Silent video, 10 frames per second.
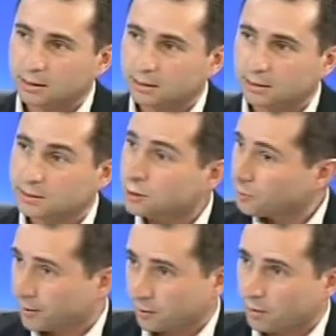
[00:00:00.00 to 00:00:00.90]
the
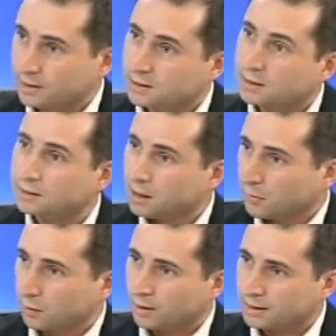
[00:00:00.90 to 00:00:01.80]
stupider ones, the
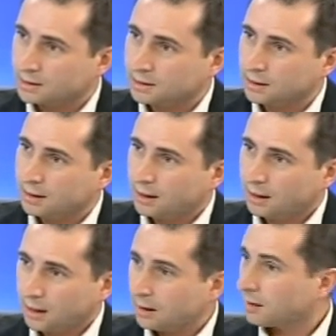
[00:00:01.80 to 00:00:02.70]
dumber ones,
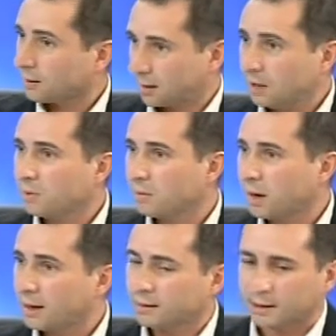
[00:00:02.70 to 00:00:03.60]
and keep in
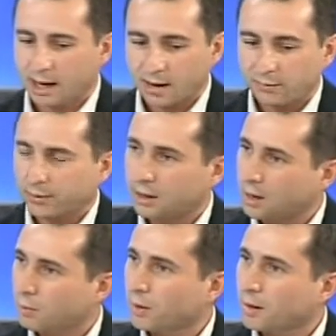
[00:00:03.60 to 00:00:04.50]
mind that
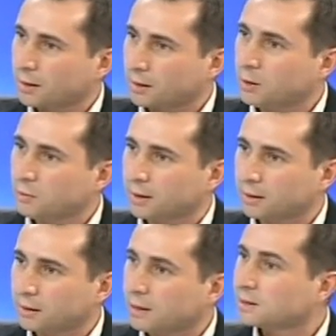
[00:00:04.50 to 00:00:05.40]
every embryonic
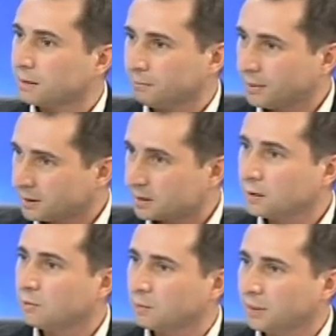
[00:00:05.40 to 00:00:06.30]
human is a
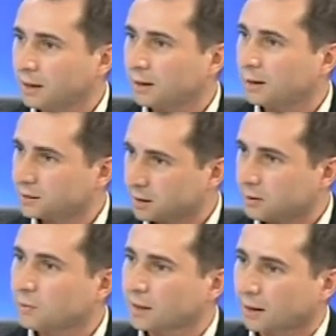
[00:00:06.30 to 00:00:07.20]
human being, it's
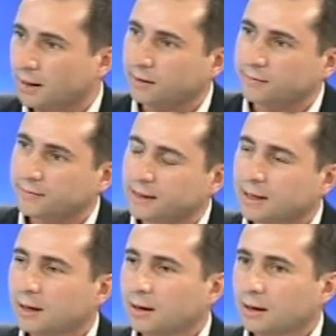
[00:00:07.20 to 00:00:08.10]
a human life.
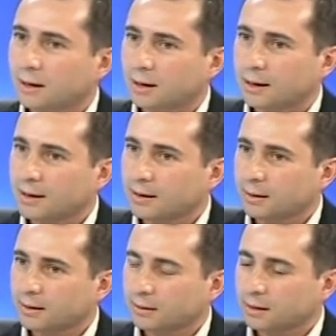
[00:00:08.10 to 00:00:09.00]
The
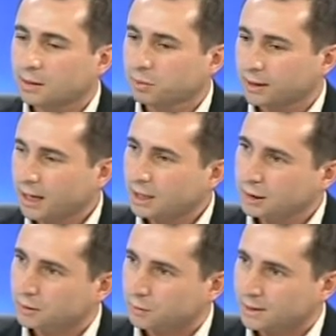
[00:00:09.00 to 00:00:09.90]

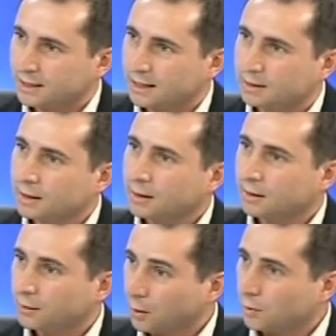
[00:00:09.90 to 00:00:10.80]
implication was that
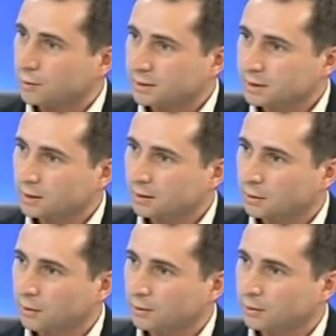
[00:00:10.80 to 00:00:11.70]
those
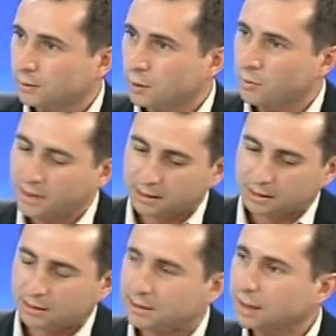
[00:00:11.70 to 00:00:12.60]
who don't
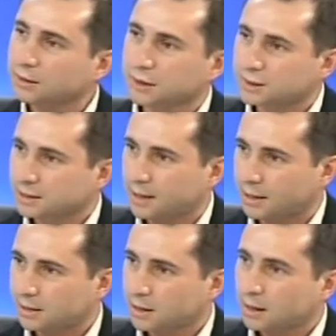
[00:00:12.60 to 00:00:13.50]
meet the intelligence
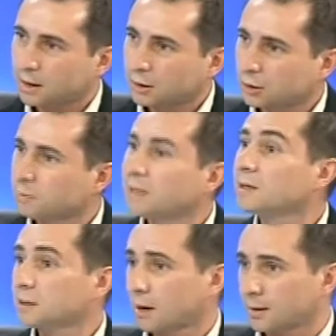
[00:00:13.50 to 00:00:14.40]
test should be
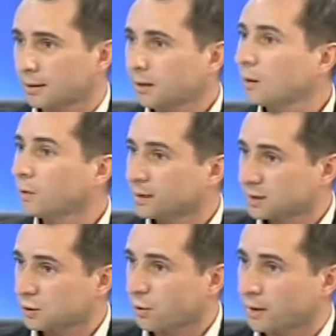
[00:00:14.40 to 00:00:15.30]
discarded or
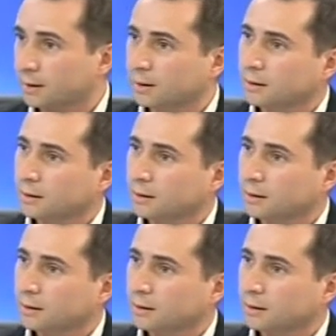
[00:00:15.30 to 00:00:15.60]
destroyed.